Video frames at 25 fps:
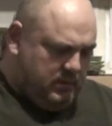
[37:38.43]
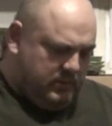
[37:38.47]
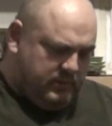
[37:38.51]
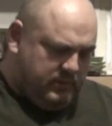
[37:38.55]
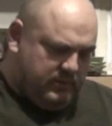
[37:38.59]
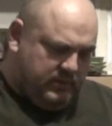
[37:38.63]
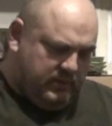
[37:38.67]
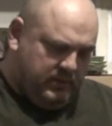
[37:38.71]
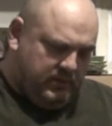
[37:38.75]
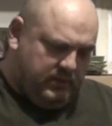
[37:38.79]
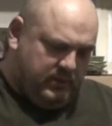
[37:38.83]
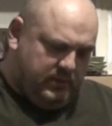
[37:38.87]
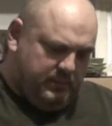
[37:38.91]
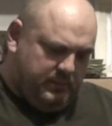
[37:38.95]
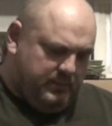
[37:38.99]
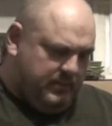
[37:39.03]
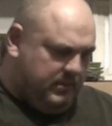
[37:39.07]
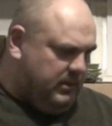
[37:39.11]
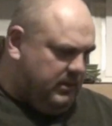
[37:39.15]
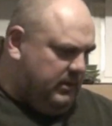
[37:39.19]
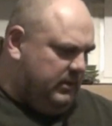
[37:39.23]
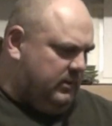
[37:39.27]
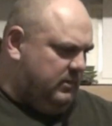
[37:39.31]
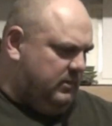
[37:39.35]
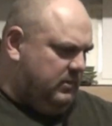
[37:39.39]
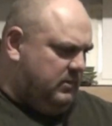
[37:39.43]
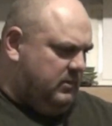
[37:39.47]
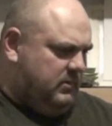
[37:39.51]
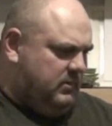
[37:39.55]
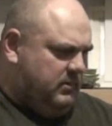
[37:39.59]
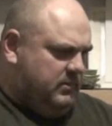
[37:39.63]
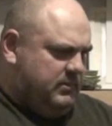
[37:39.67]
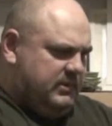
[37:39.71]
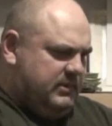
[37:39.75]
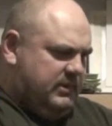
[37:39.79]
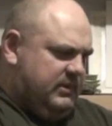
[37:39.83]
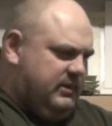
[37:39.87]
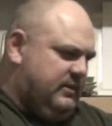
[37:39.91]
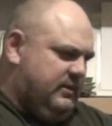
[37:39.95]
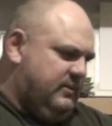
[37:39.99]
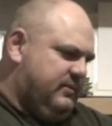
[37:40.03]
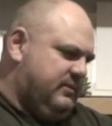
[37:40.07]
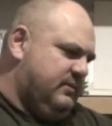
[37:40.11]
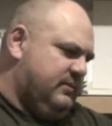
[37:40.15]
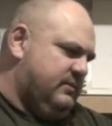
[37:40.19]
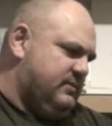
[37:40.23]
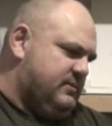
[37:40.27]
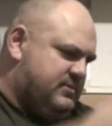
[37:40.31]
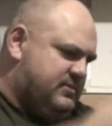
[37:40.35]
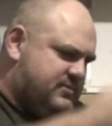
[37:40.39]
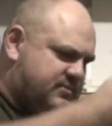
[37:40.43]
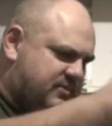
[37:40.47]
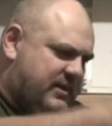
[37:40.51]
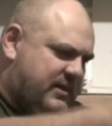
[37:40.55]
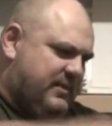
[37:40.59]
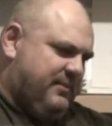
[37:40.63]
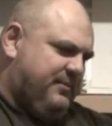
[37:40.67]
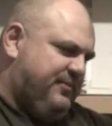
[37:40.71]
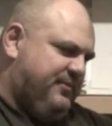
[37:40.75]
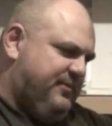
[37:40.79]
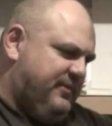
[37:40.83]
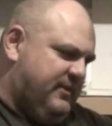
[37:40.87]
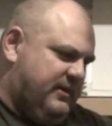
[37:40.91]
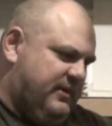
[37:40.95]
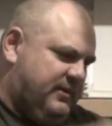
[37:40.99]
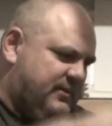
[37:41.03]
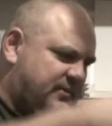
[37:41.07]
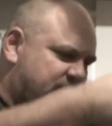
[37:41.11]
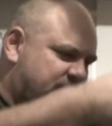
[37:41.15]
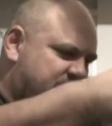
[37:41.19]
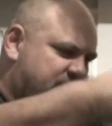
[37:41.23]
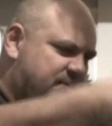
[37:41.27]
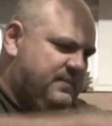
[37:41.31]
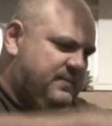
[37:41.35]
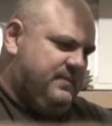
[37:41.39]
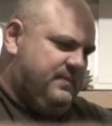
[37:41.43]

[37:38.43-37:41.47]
I think you might. Oh dear, I've got a strap fail.